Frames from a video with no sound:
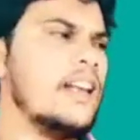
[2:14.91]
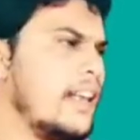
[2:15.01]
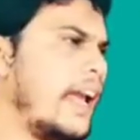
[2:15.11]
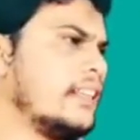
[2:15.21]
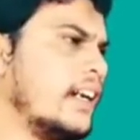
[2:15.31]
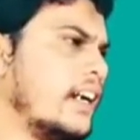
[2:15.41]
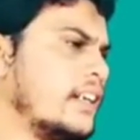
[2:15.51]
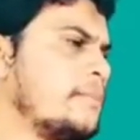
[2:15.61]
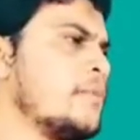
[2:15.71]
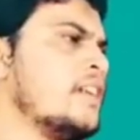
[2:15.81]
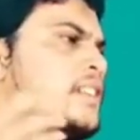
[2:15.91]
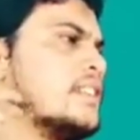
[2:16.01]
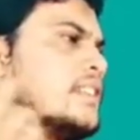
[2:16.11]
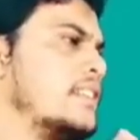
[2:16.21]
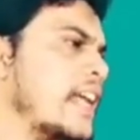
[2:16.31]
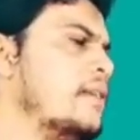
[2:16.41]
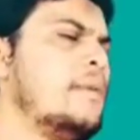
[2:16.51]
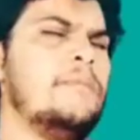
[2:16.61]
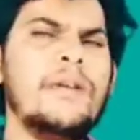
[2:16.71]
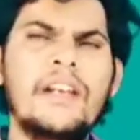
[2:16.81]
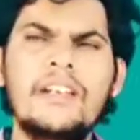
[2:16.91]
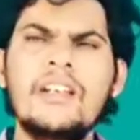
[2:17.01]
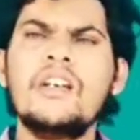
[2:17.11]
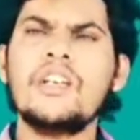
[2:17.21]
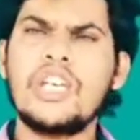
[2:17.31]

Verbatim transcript: Like that, cell membrane